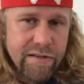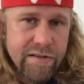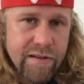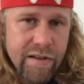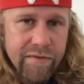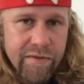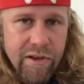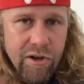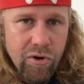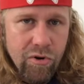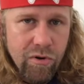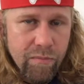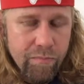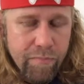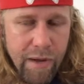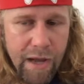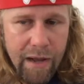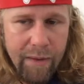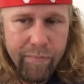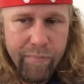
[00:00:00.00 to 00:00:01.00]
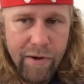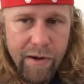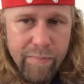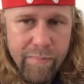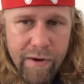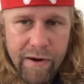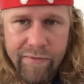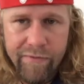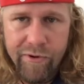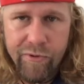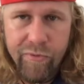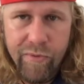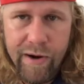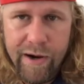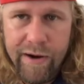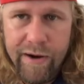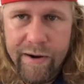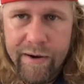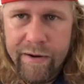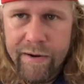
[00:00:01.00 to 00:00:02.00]
and they'll pop up
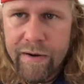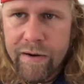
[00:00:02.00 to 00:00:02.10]
everywhere.